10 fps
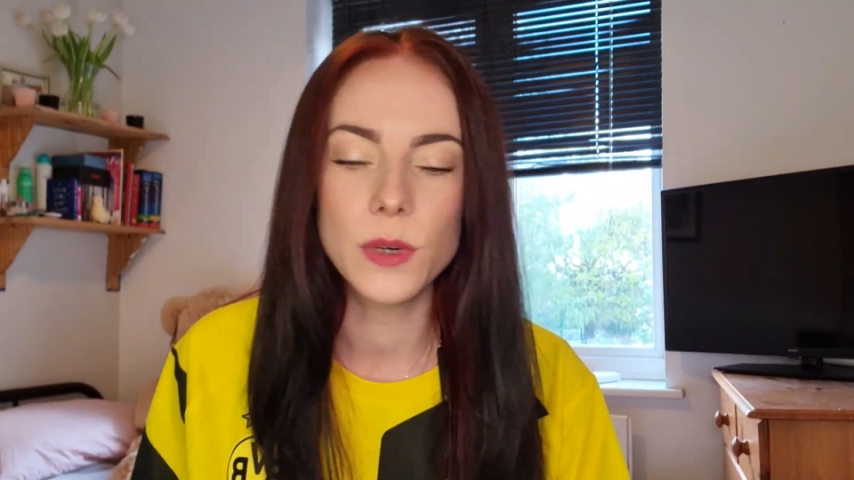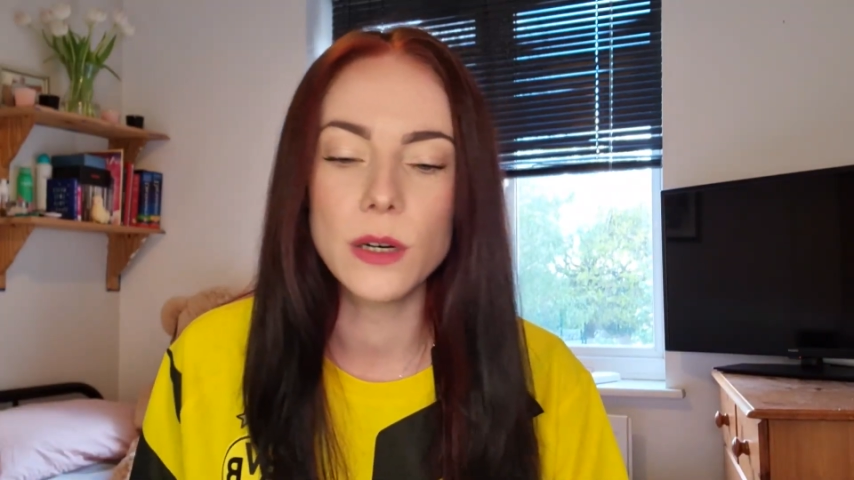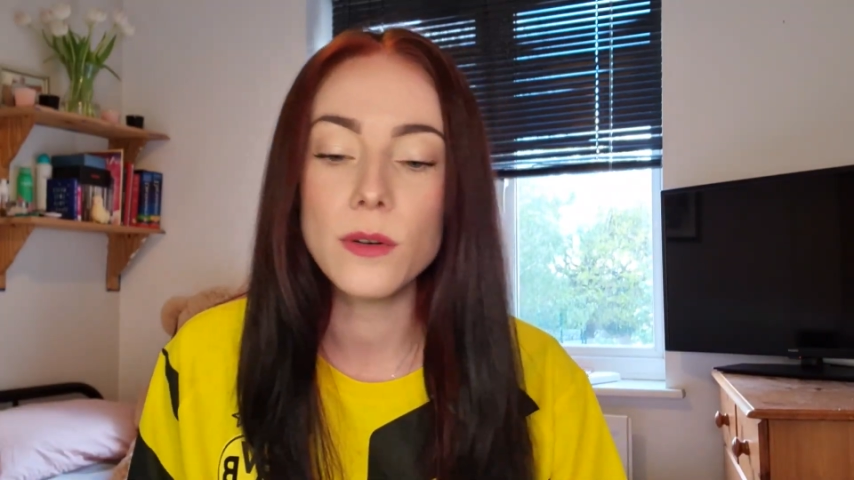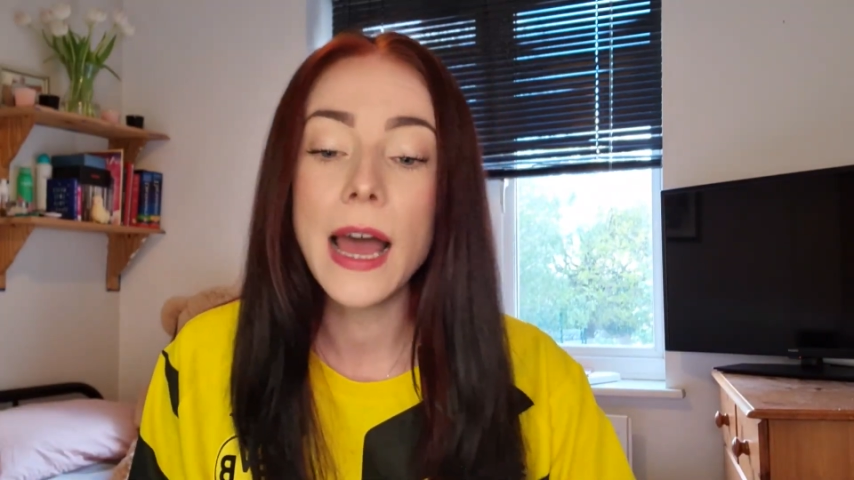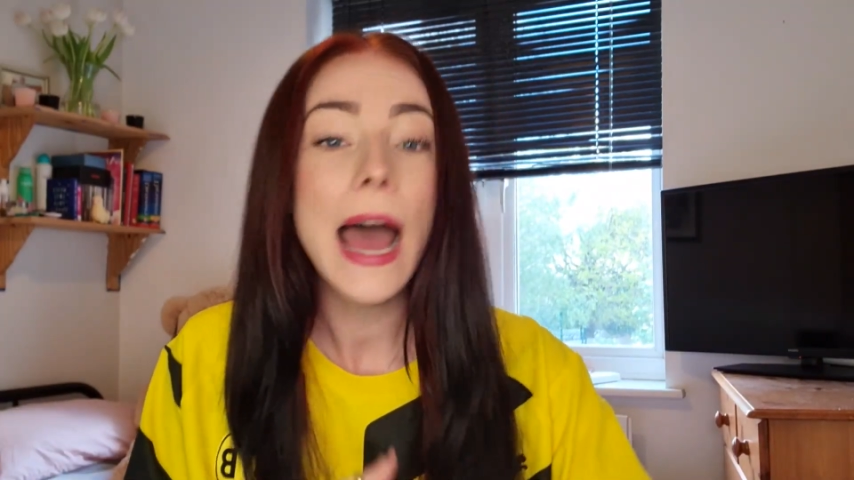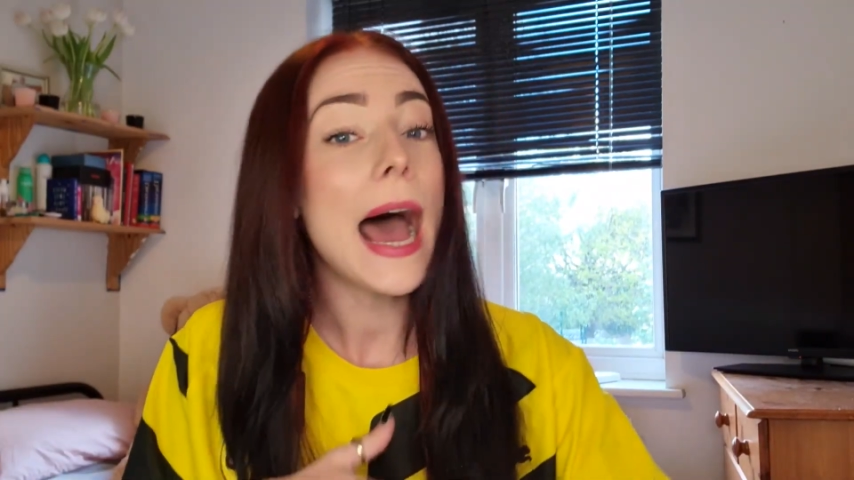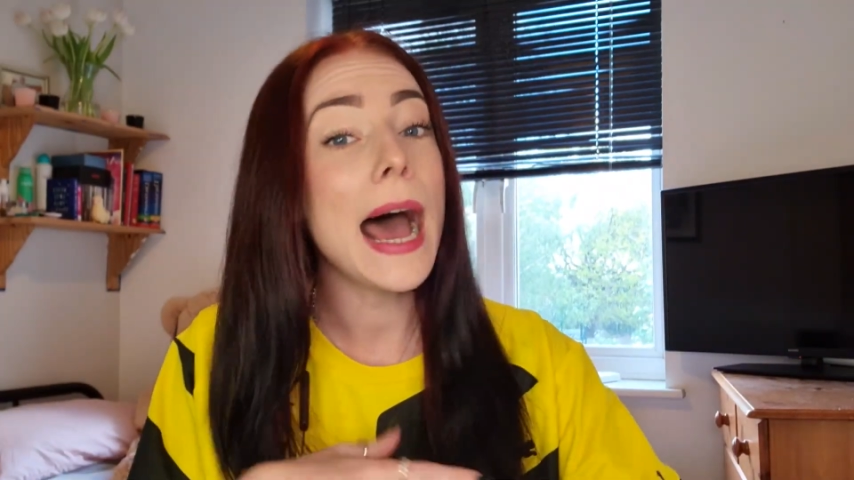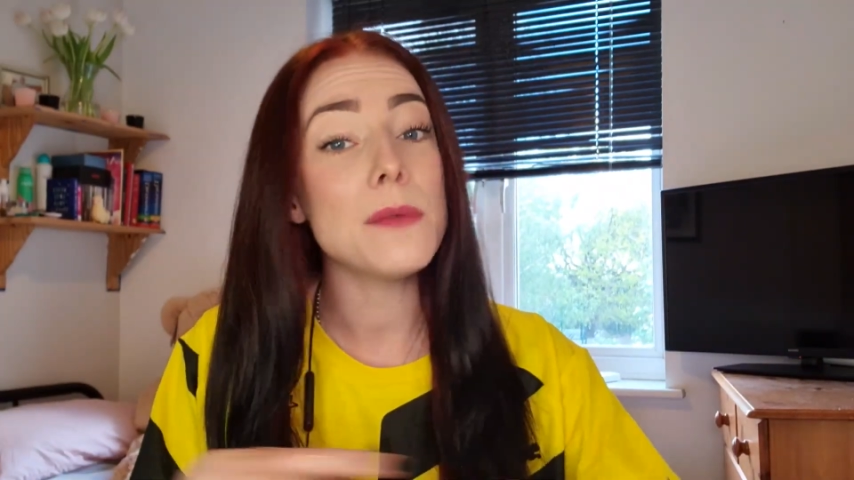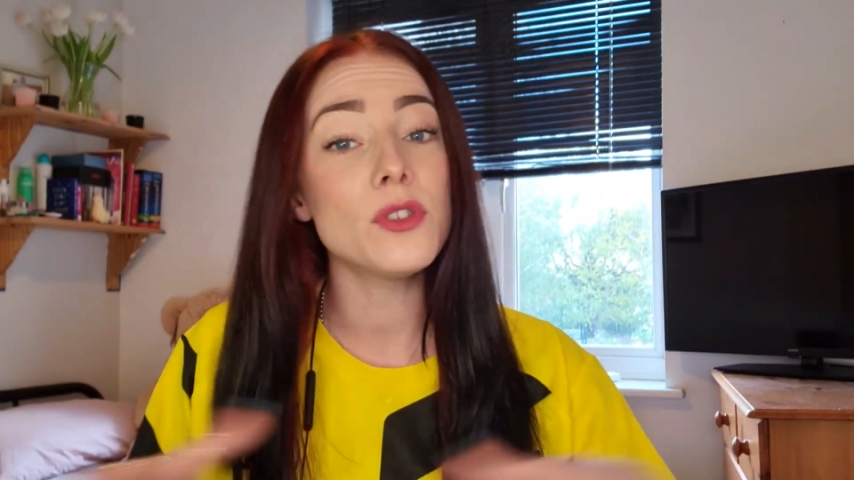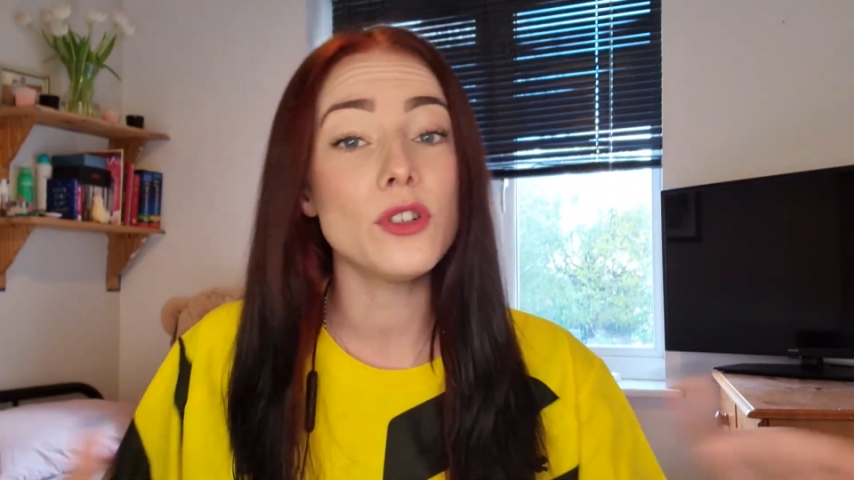well.
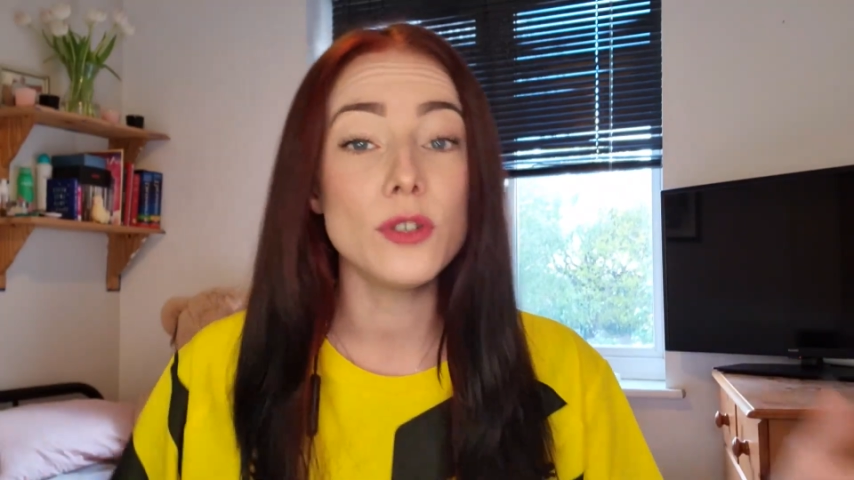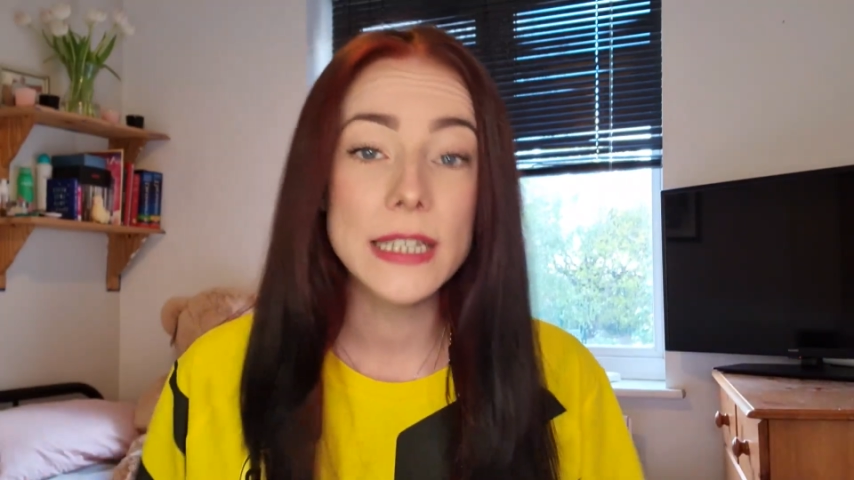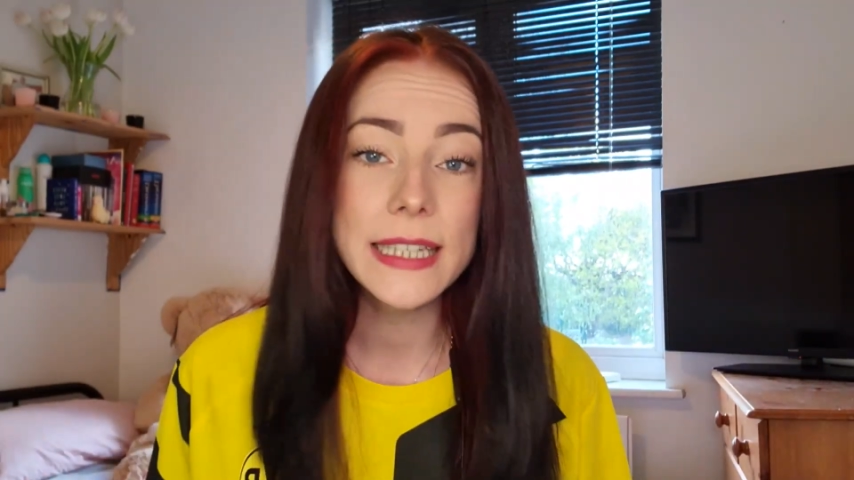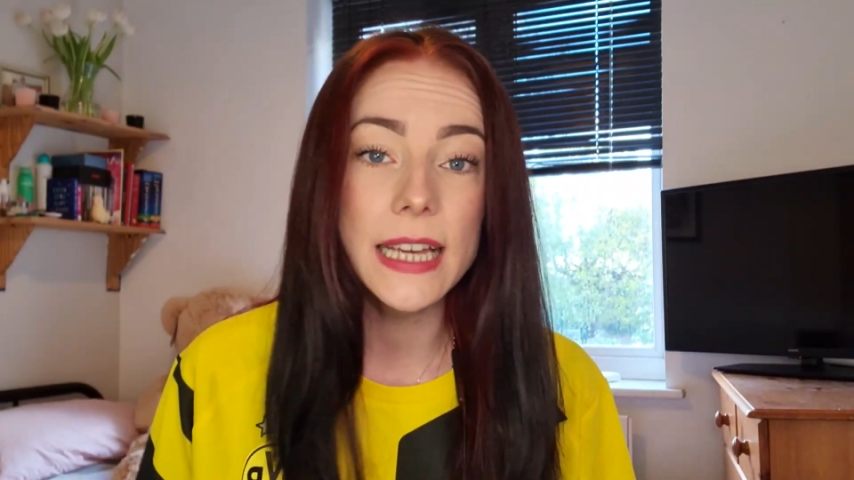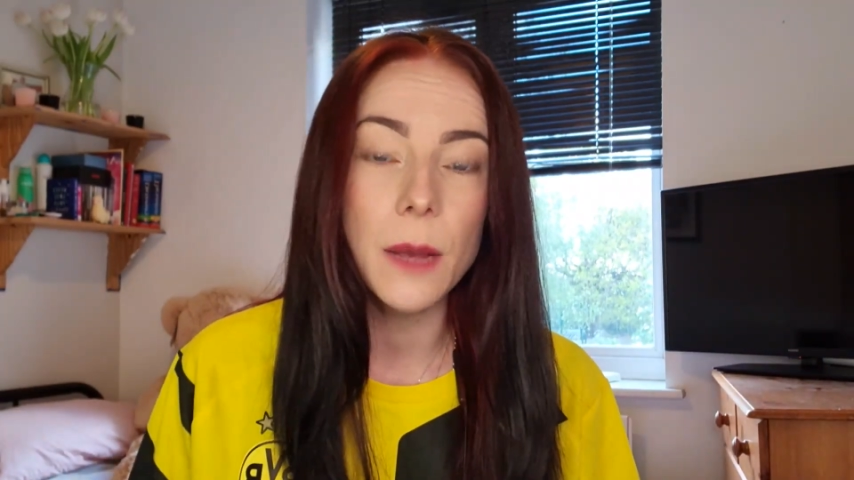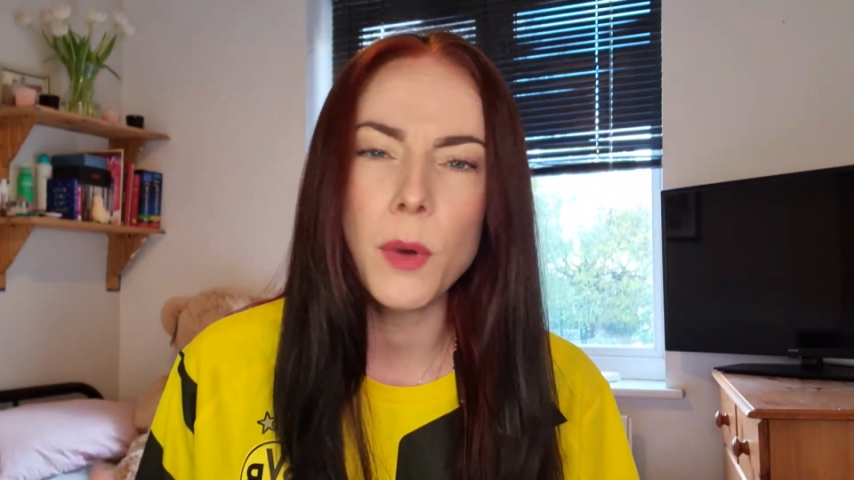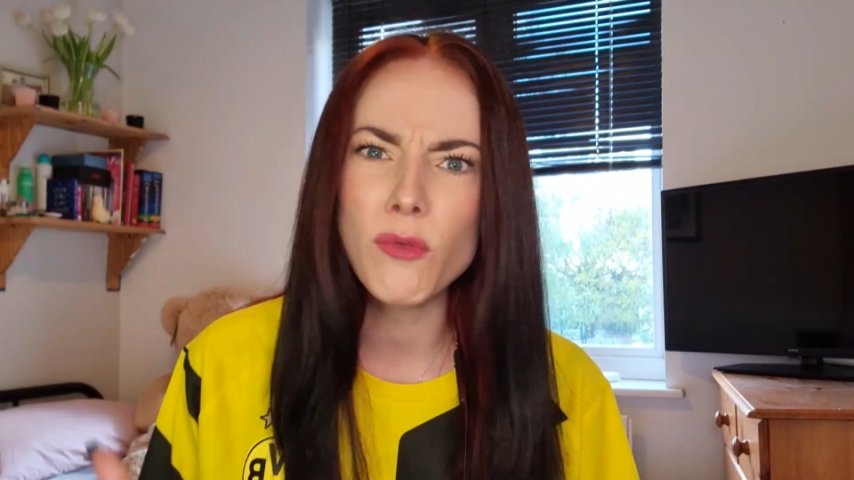Absolutely sick,